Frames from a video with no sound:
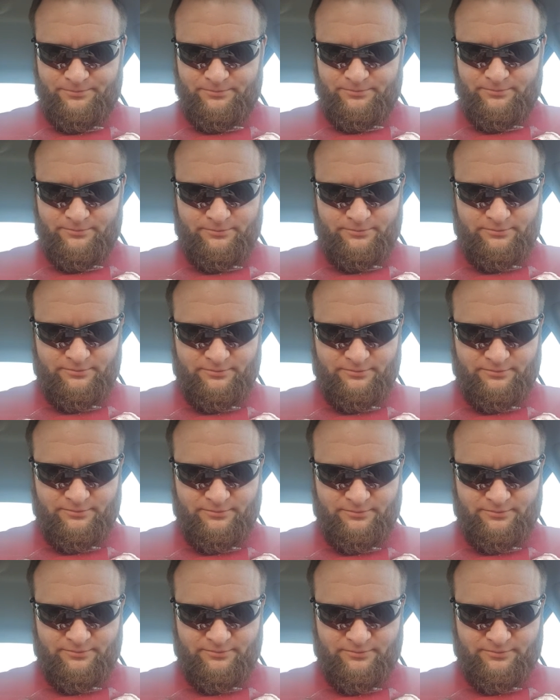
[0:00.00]

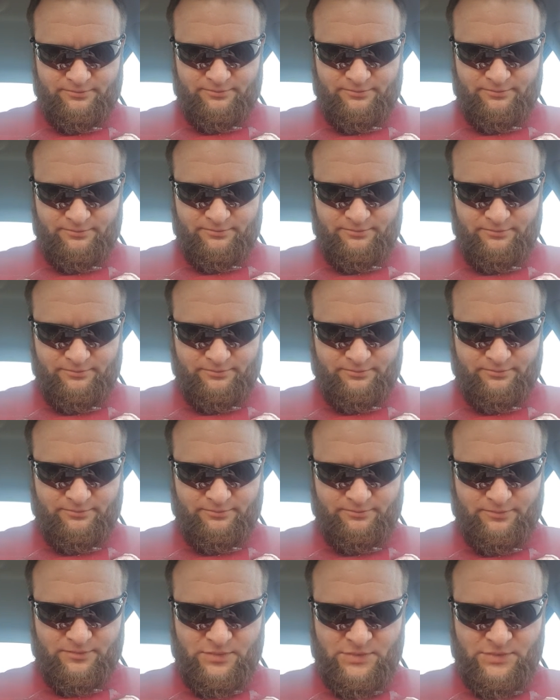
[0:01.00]
No one is speaking in this clip.